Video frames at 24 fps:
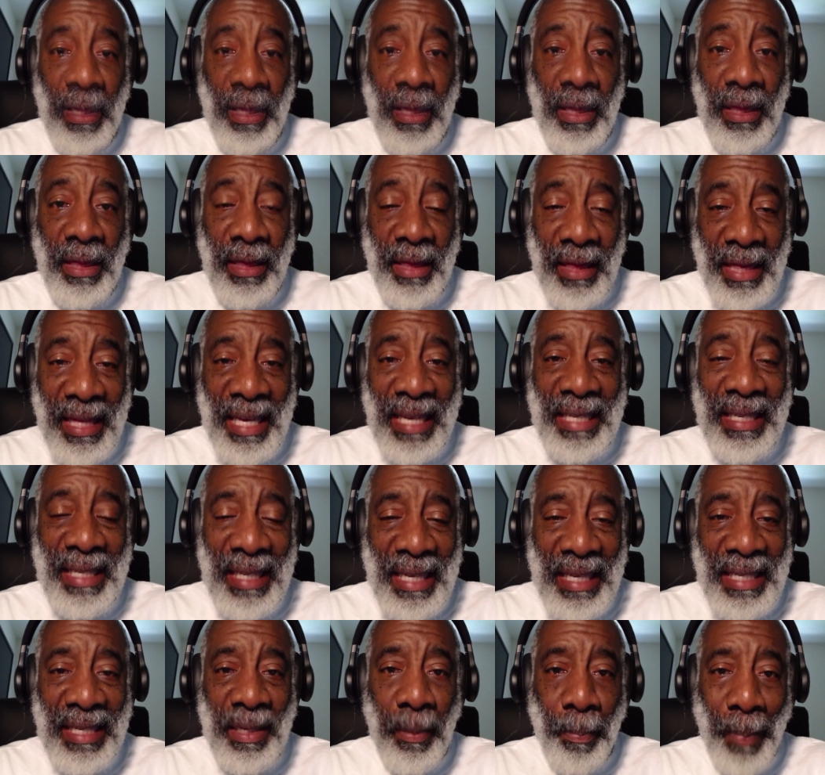This
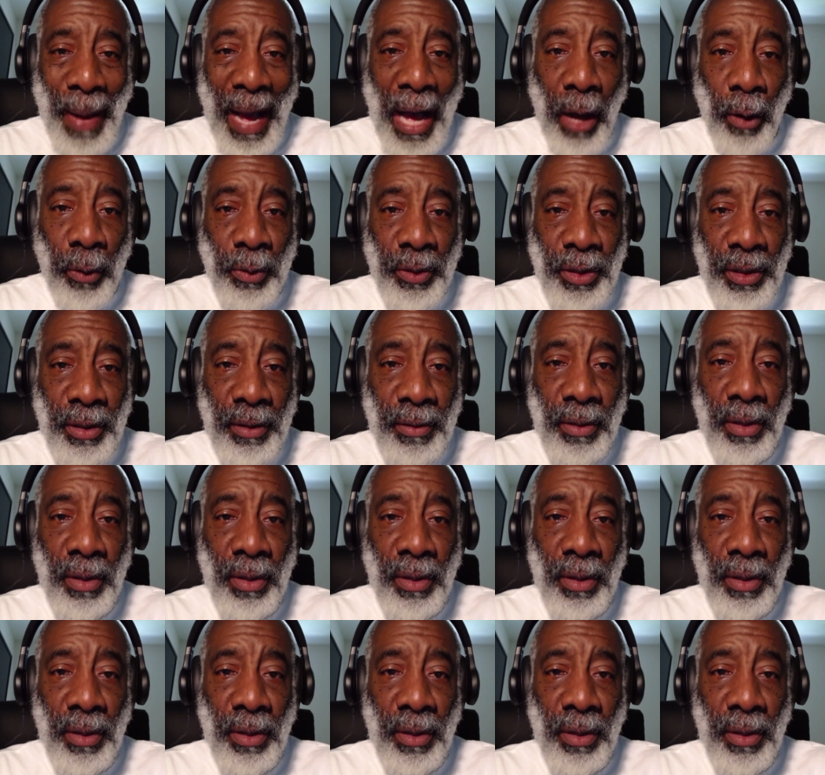is about